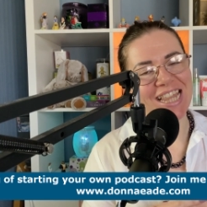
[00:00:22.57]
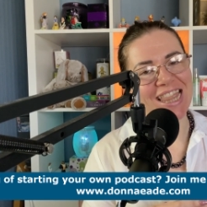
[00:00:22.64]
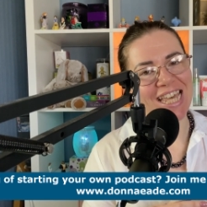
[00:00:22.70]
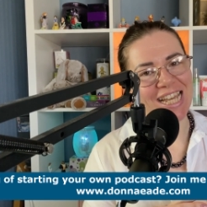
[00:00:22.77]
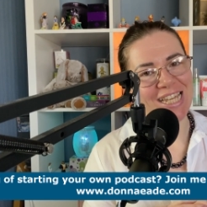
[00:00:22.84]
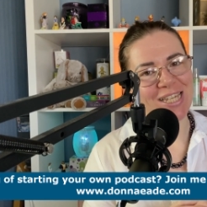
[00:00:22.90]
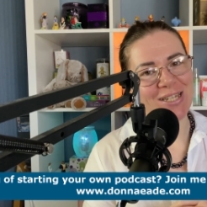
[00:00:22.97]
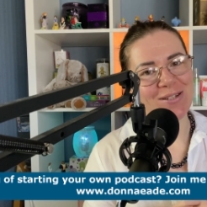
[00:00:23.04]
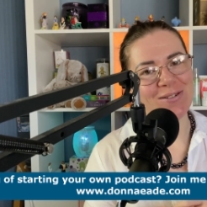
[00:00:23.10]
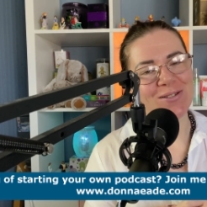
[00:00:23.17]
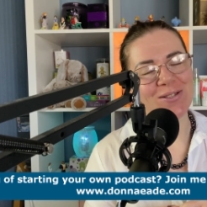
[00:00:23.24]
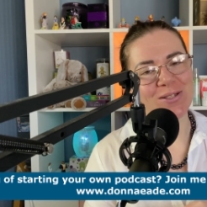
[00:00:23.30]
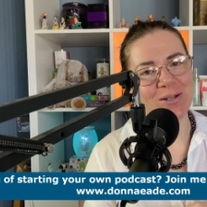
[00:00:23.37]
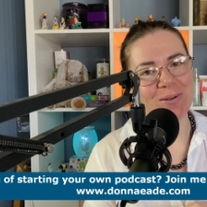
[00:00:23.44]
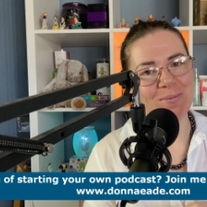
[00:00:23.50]
Thank you
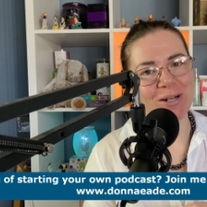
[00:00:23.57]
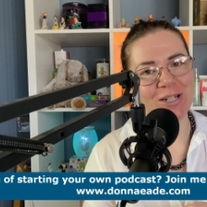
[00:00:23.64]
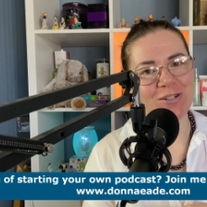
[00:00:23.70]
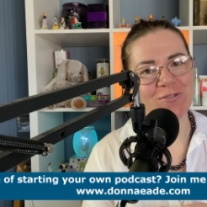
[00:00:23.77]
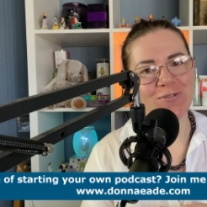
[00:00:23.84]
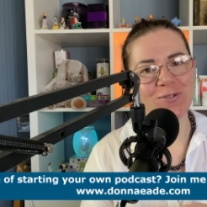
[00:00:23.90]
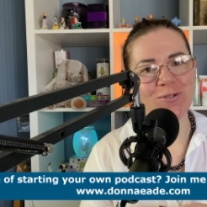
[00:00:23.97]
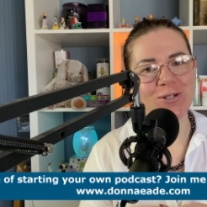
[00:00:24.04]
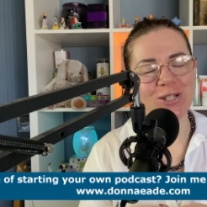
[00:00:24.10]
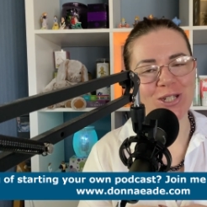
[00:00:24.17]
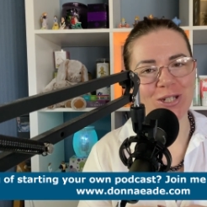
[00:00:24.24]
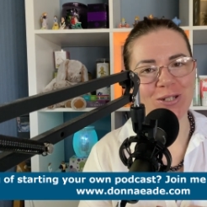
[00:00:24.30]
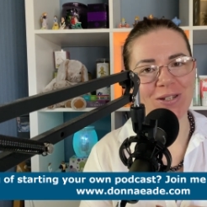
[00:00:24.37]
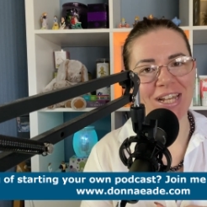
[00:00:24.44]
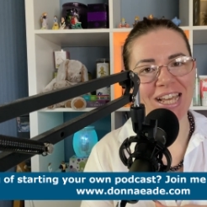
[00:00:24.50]
so much for
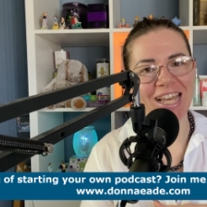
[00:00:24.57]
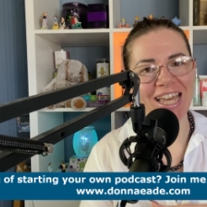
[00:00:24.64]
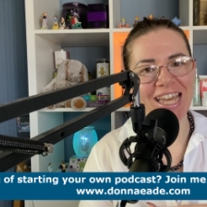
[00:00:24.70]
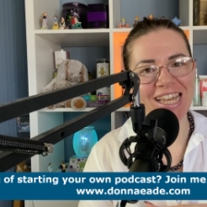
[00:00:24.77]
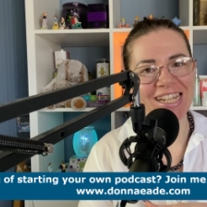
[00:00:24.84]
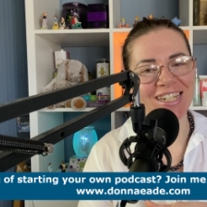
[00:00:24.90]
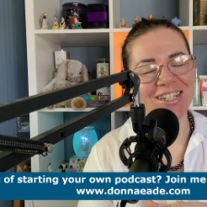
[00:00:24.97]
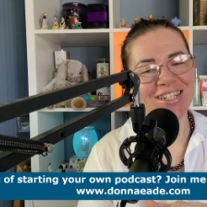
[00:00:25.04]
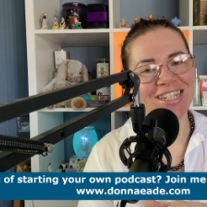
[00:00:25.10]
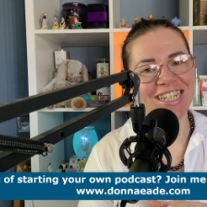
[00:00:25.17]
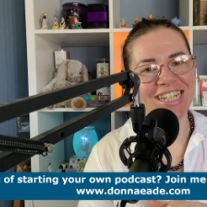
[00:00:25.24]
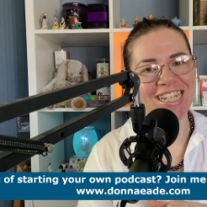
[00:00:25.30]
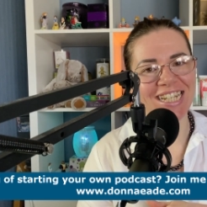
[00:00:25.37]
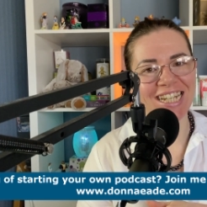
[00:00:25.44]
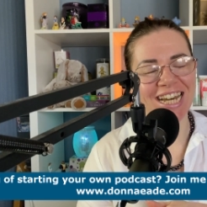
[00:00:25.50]
tuning in to
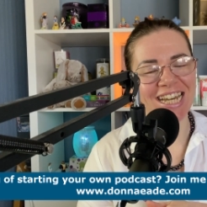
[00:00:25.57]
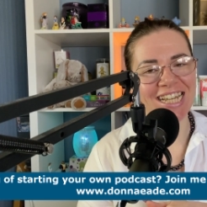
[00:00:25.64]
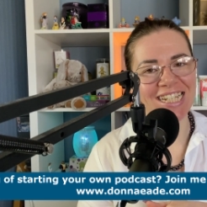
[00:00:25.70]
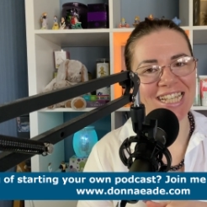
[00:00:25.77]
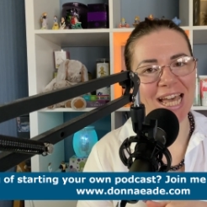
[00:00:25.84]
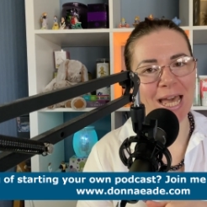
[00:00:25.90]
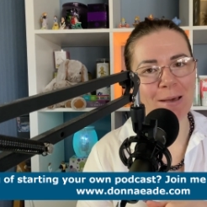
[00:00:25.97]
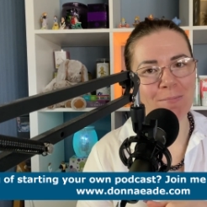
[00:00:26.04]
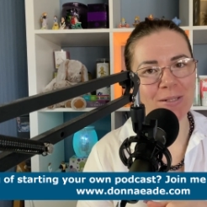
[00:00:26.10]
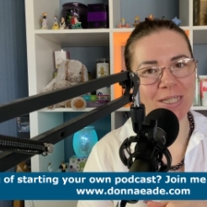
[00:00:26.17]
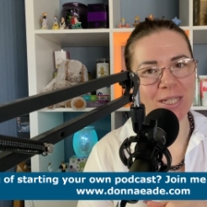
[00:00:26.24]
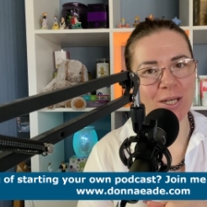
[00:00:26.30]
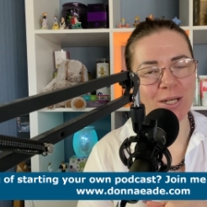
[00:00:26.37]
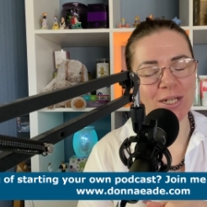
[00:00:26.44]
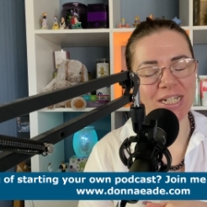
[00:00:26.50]
today's
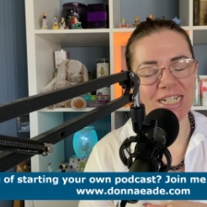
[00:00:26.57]
episode.